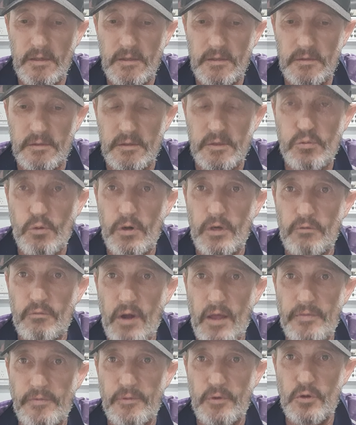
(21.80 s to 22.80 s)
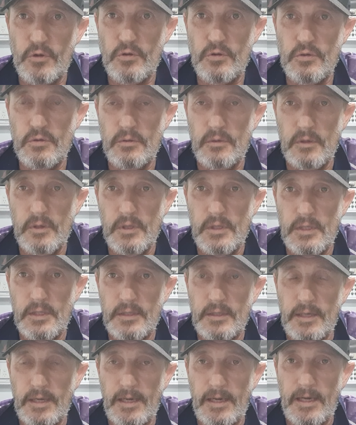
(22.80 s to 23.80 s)
So just want to run through
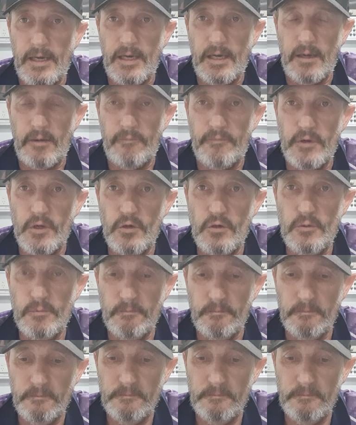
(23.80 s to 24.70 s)
a few